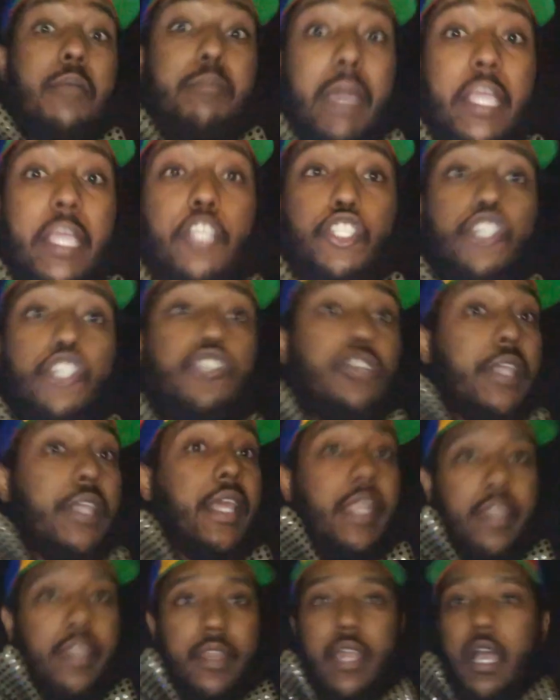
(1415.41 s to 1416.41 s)
Make sure to
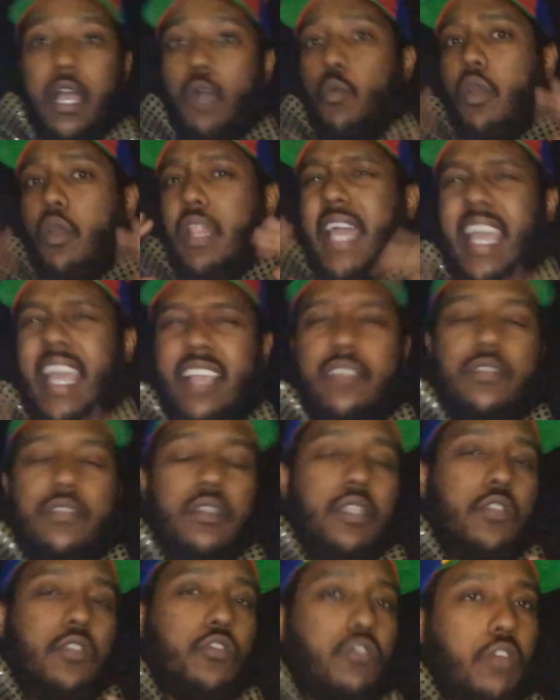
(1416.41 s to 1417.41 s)
get in now while
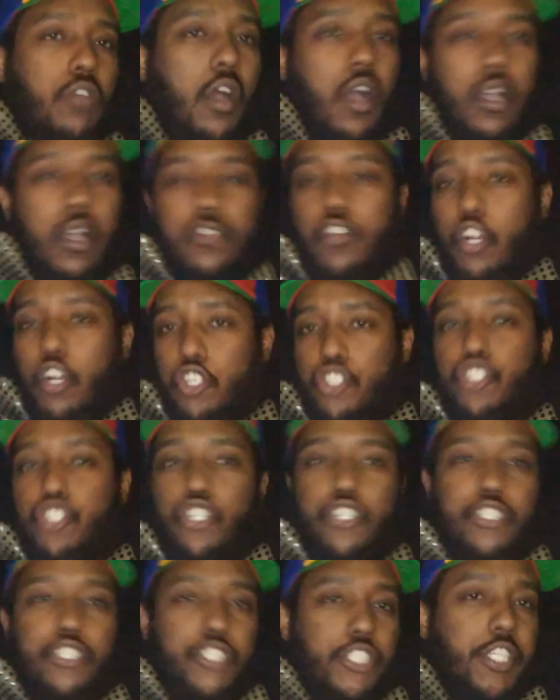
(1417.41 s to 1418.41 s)
excellent stocks are
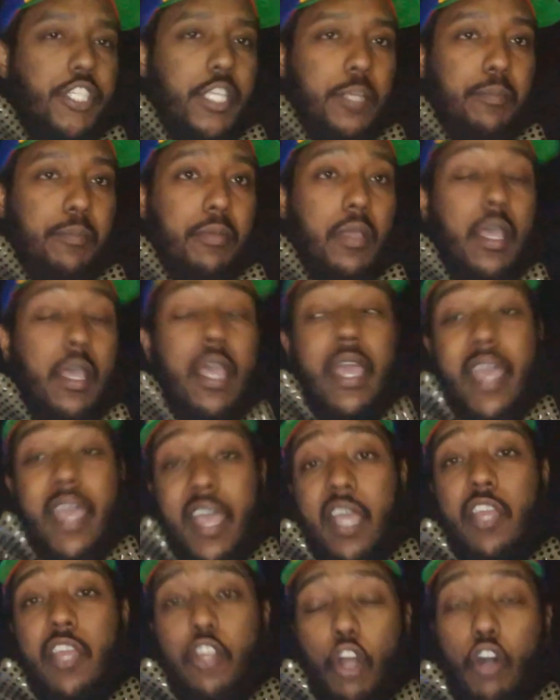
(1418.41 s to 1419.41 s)
dirt cheap.
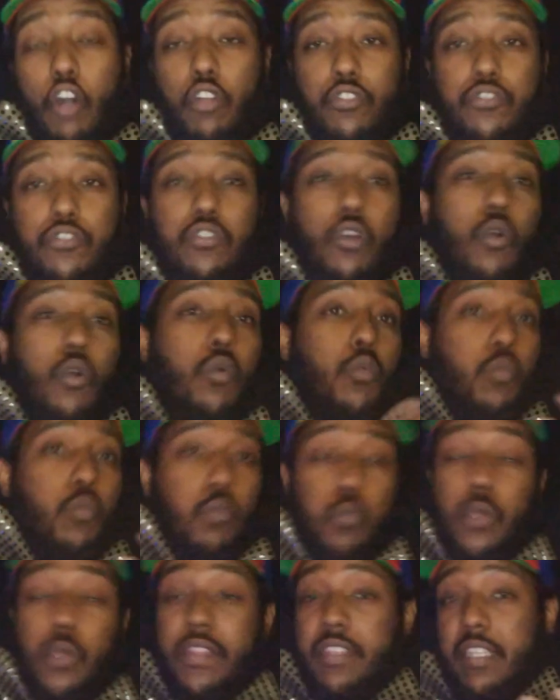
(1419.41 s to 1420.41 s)
And also,
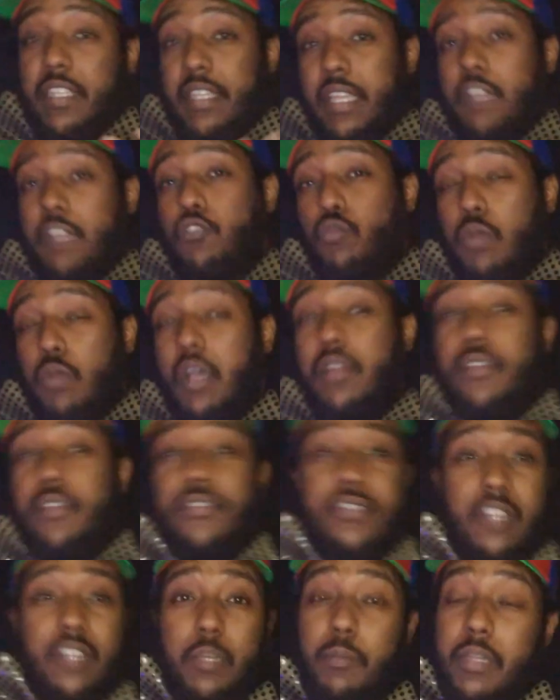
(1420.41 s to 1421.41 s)
with the next round of
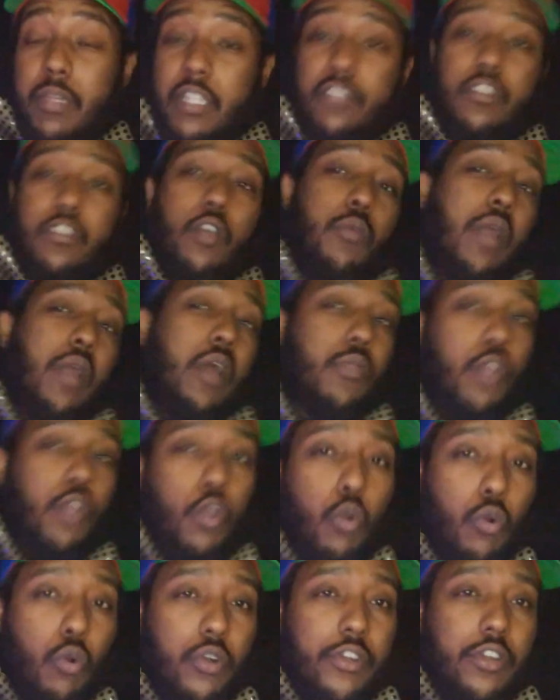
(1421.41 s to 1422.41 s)
stimulus around the
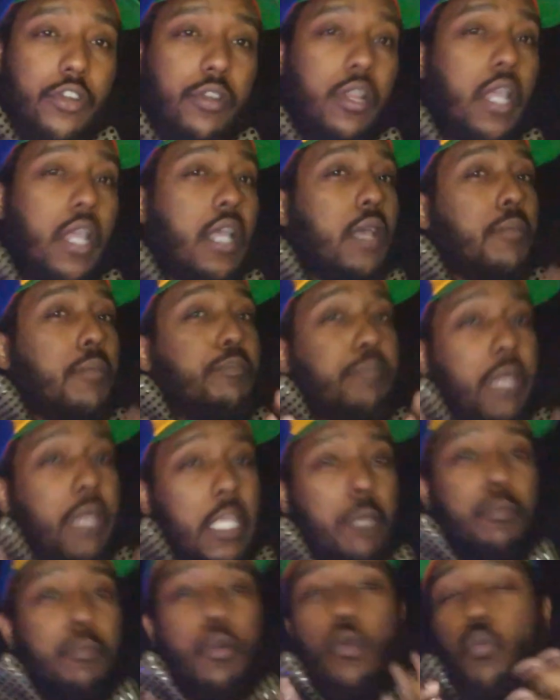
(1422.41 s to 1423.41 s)
corner,
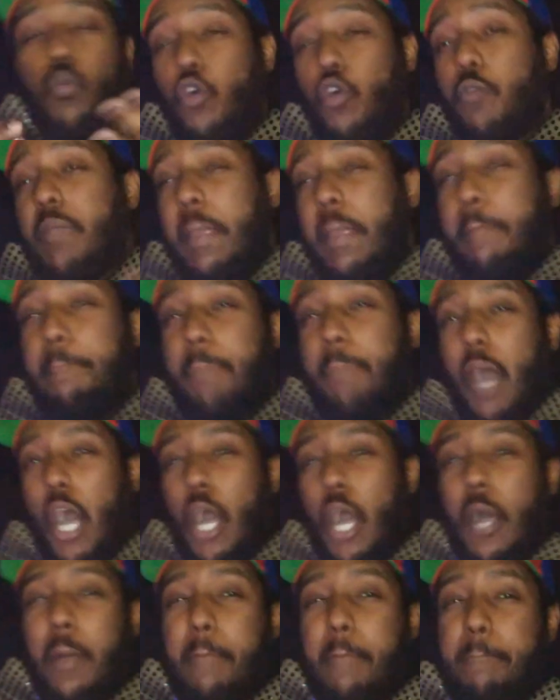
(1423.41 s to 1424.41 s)
people will be
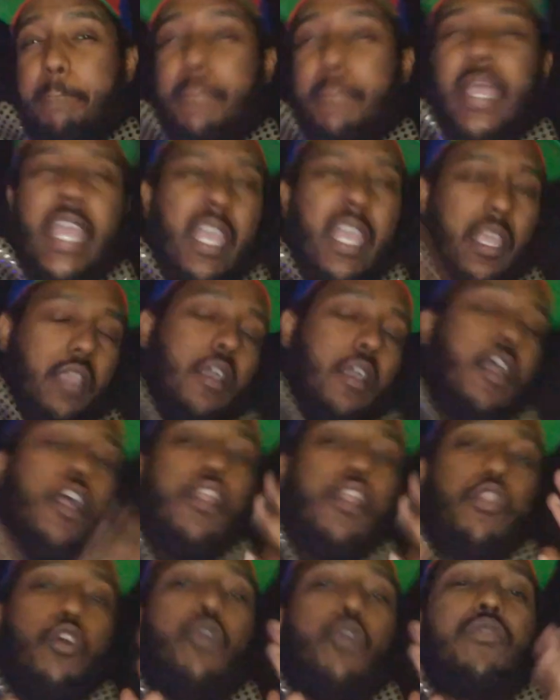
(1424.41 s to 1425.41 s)
pumping
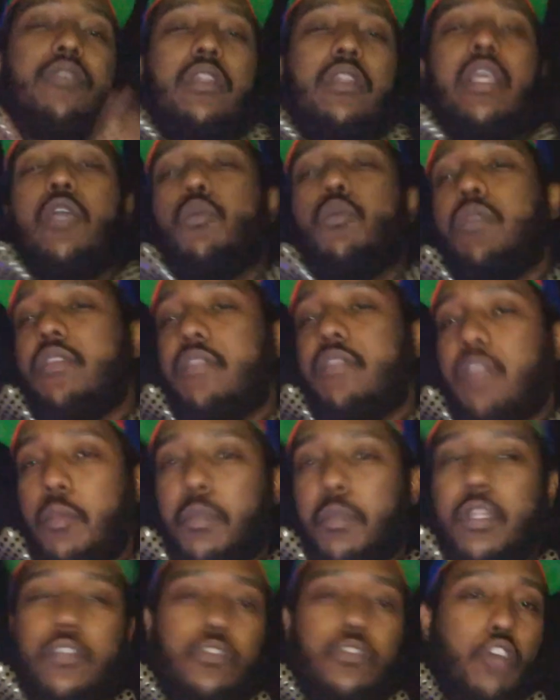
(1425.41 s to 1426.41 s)
those liquid
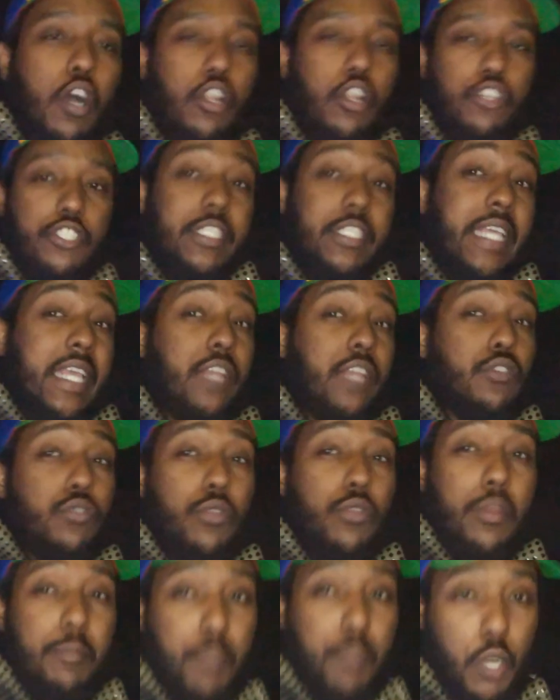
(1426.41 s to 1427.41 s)
stimulus dollars
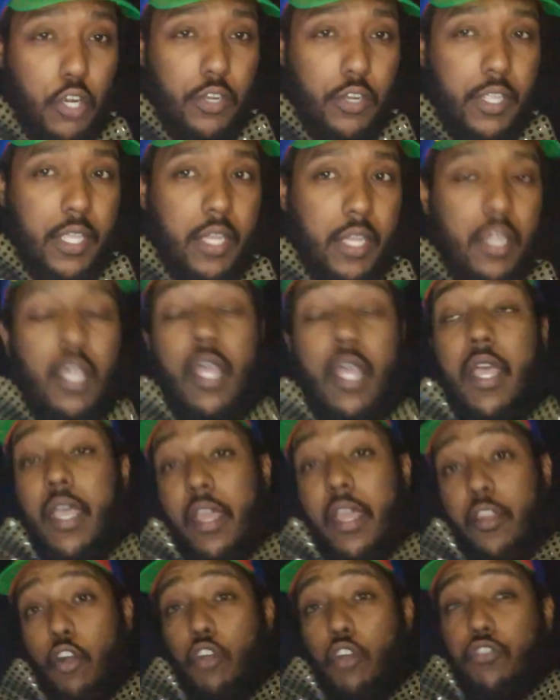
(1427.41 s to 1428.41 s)
into the market.
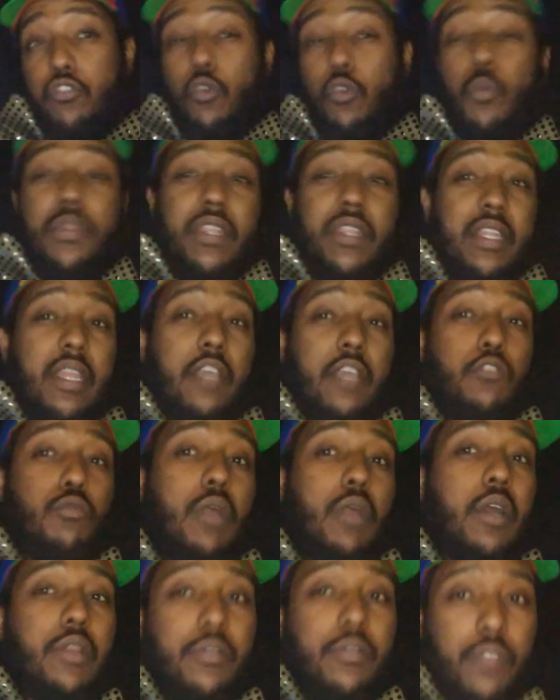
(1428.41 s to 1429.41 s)
And also, with the next
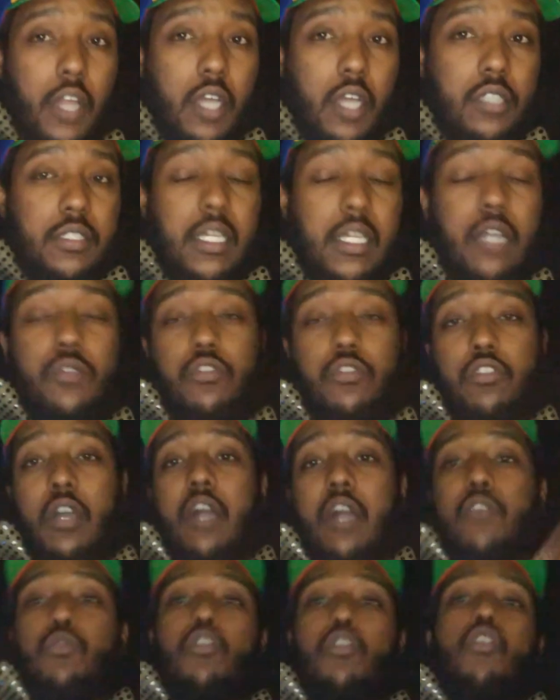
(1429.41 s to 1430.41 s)
round of lockdown,
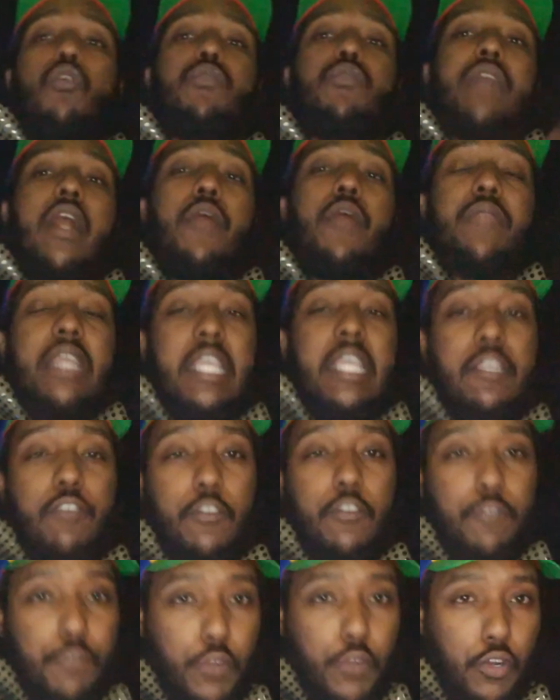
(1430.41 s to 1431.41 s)
stocks will go down
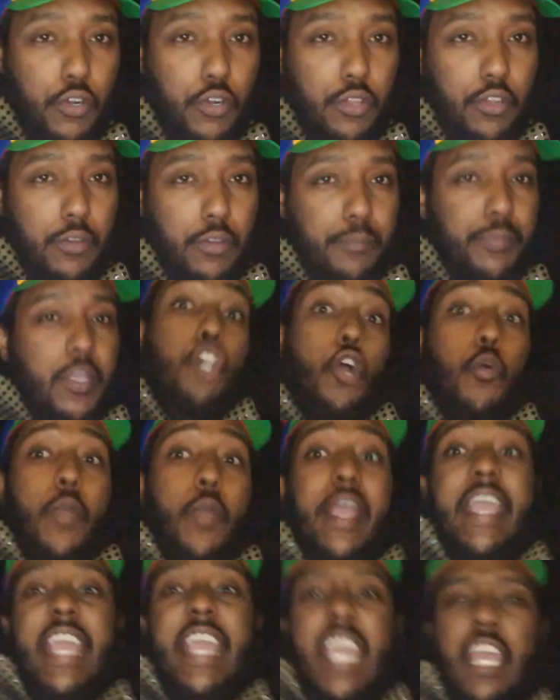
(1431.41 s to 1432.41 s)
even further.
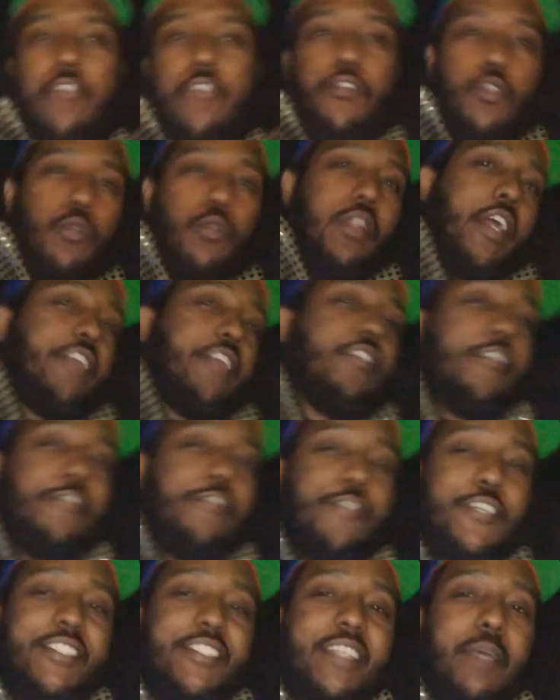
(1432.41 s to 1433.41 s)
So, if you liked our
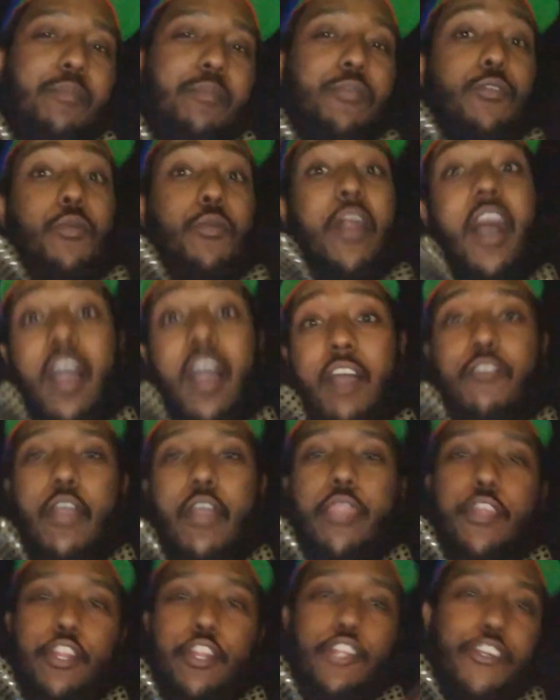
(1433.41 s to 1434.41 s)
first episode
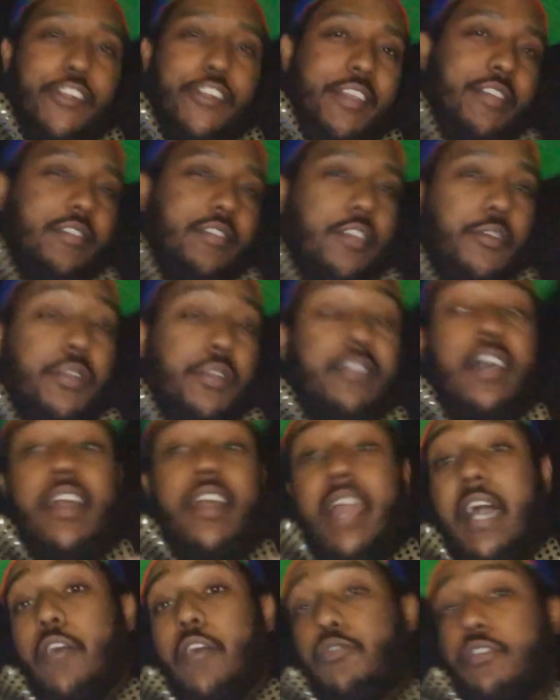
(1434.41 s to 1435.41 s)
of the learning series
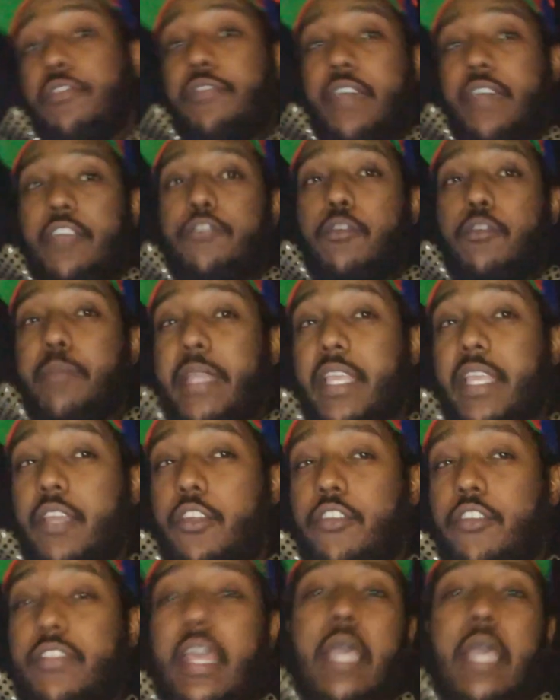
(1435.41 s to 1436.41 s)
on how to invest for
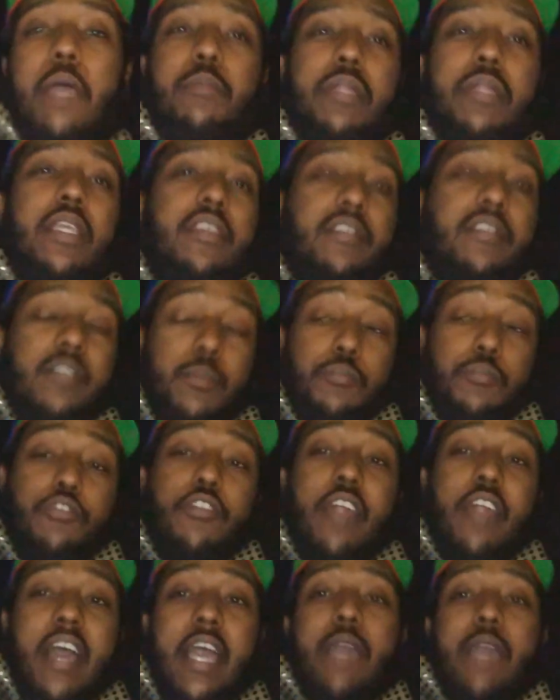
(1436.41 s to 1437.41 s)
beginners, please
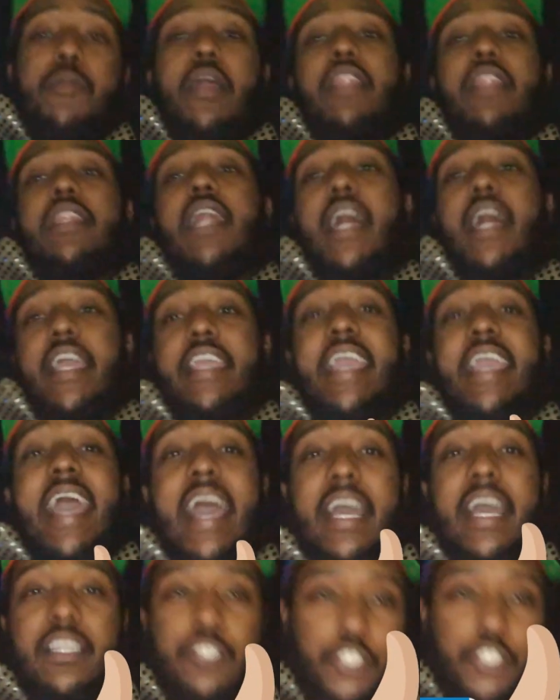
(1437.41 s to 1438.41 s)
subscribe, like,
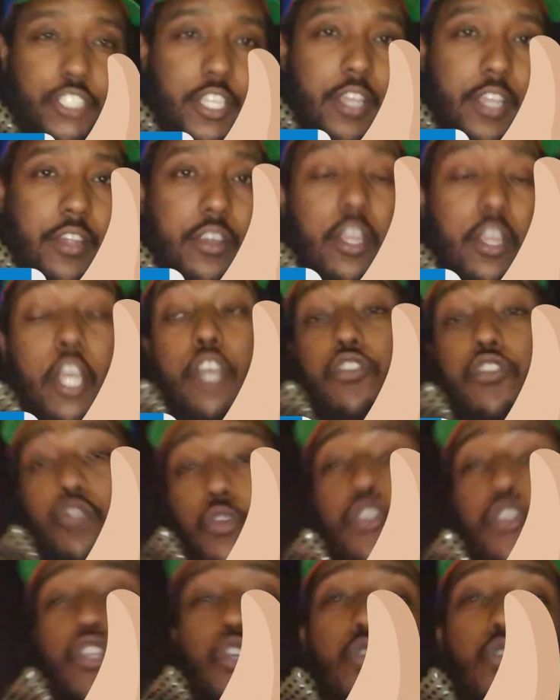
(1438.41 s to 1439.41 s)
and share
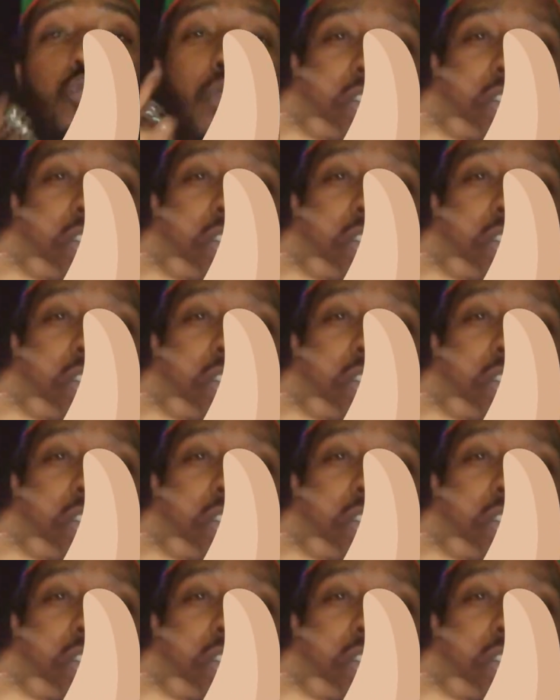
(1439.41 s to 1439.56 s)
so you